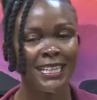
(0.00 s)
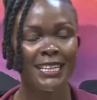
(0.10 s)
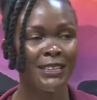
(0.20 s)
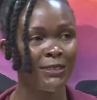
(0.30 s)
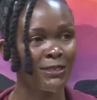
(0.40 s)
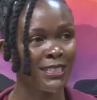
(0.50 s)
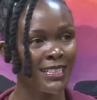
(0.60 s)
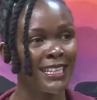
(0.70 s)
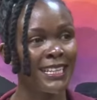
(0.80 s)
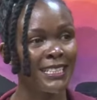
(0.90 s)
Privacy
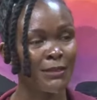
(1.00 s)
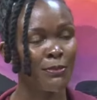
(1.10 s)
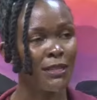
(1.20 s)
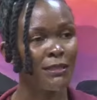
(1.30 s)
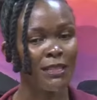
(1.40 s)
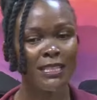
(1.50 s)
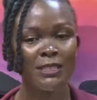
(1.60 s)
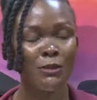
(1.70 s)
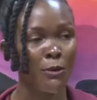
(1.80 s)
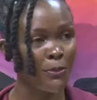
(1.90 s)
loss. Yes, there
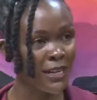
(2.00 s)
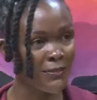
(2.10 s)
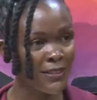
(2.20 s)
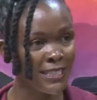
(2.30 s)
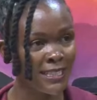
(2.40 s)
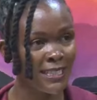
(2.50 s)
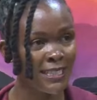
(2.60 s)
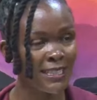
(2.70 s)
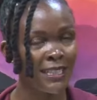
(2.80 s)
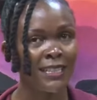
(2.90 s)
is no privacy.
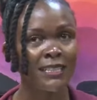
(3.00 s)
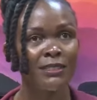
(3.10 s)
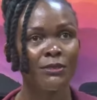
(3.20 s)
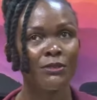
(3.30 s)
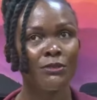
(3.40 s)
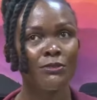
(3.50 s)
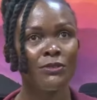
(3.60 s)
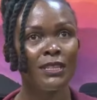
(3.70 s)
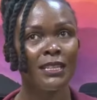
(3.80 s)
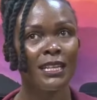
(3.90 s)
So you
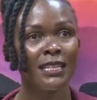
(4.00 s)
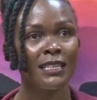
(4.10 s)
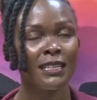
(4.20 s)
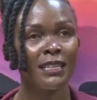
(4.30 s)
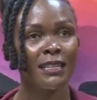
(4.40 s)
feel like